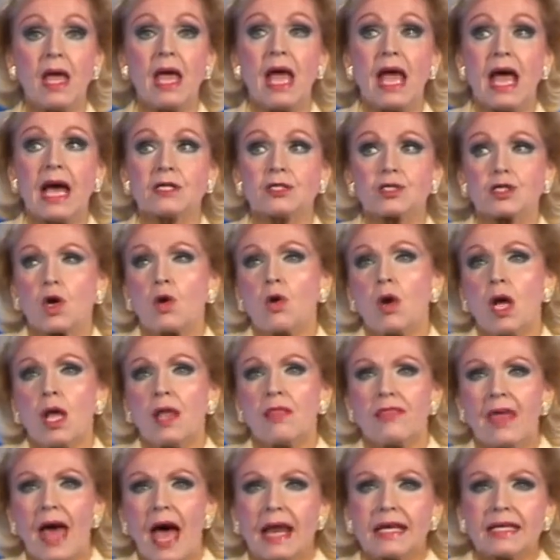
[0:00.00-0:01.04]
And so
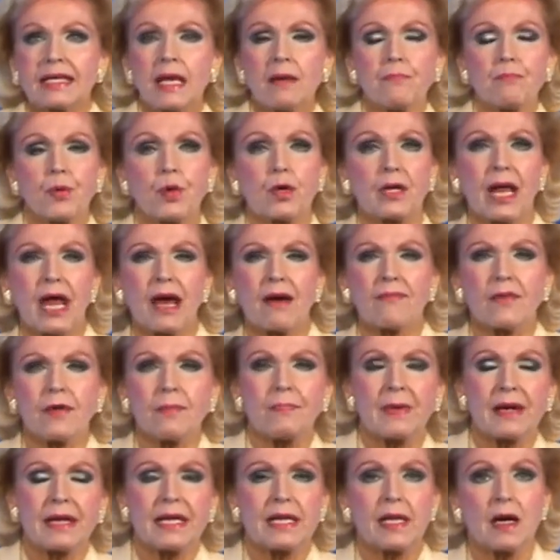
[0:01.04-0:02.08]
that can put
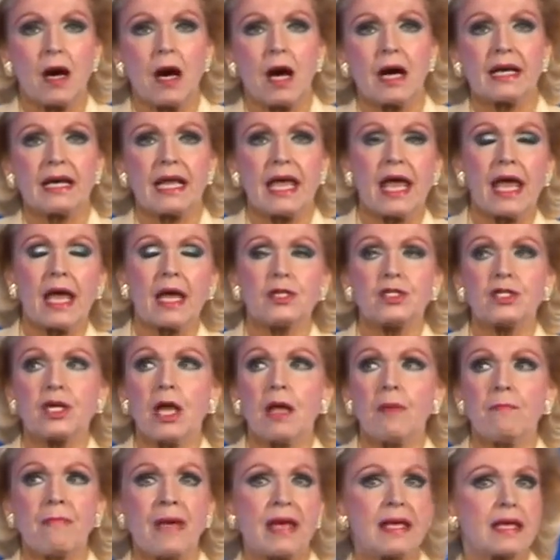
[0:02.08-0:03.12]
everybody on edge,
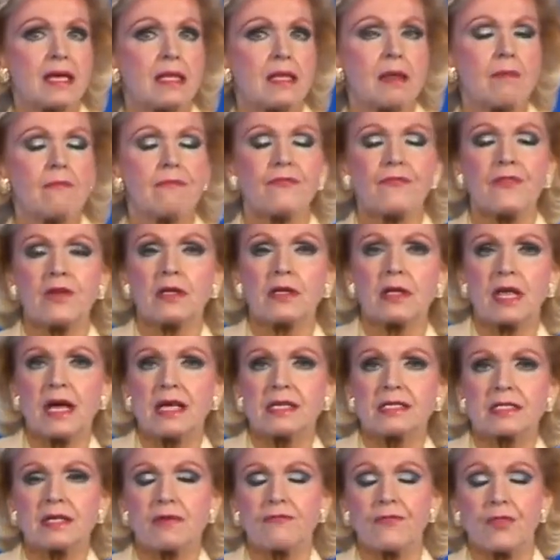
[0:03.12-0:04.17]
making them feel
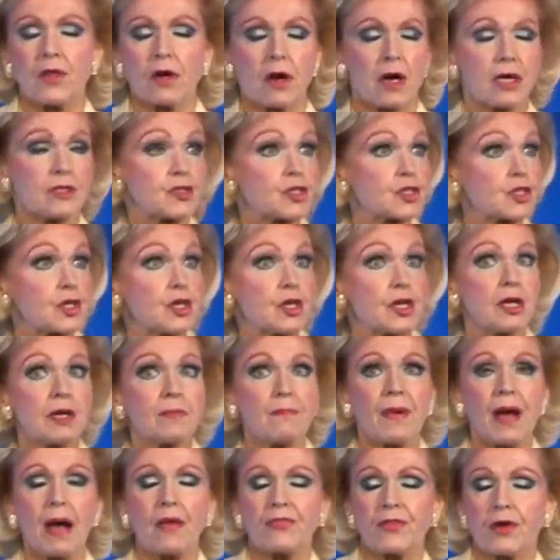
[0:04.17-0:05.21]
as if they're uncertain
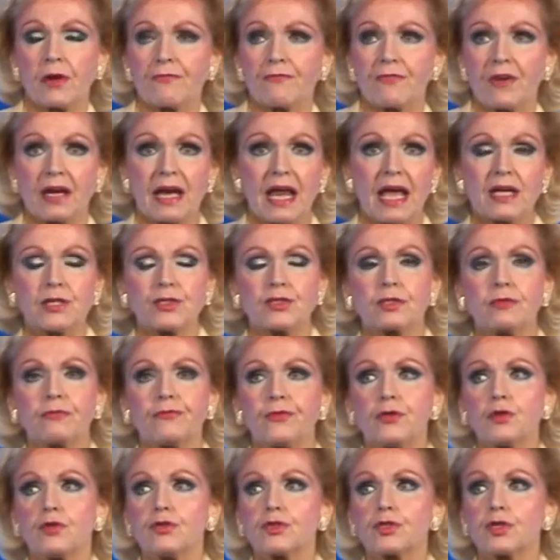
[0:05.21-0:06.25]
about their financial
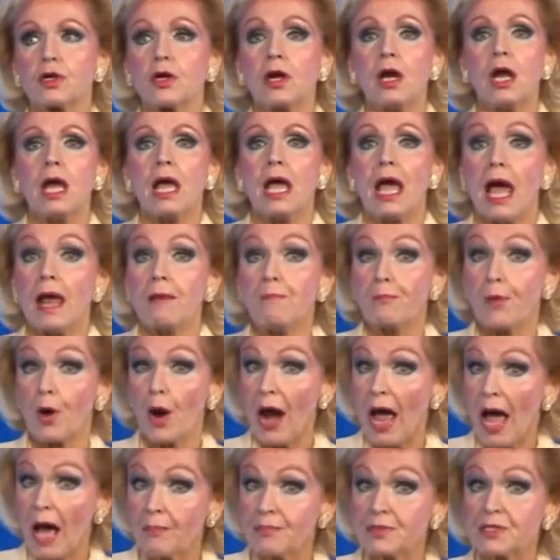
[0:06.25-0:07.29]
future and
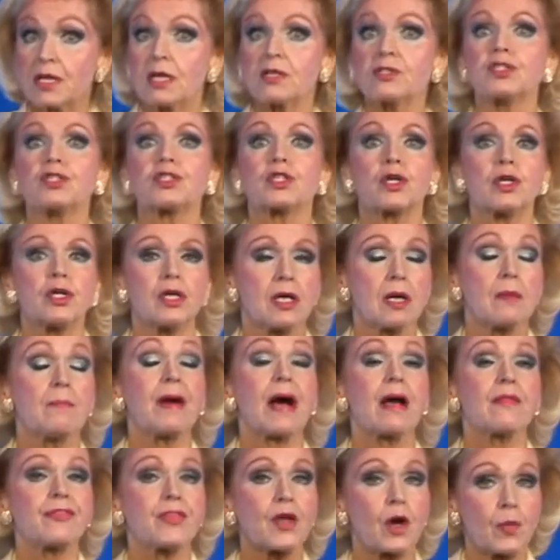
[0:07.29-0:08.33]
perhaps uncertain
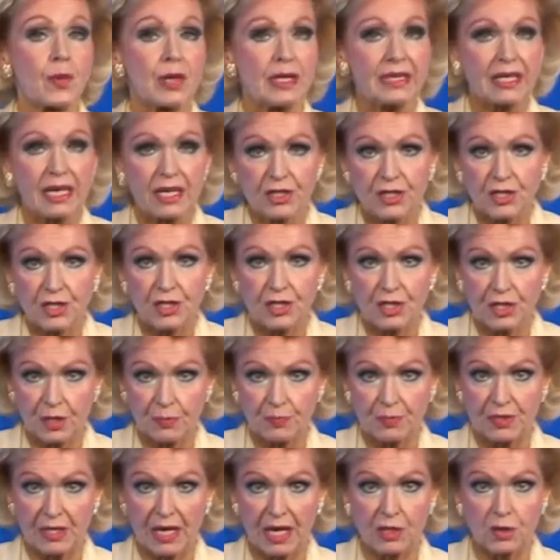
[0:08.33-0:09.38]
about their
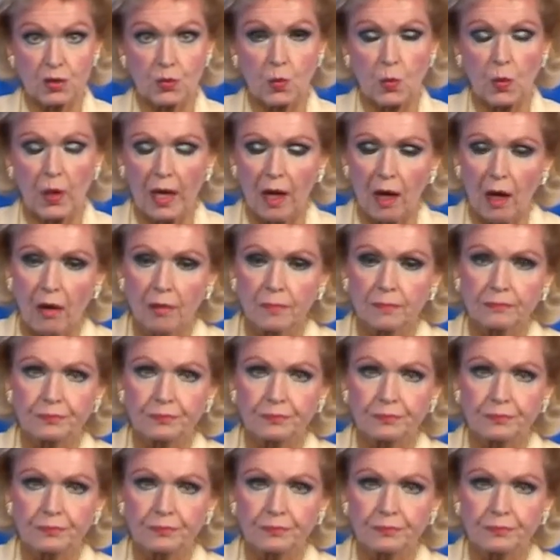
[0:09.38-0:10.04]
relationships as well.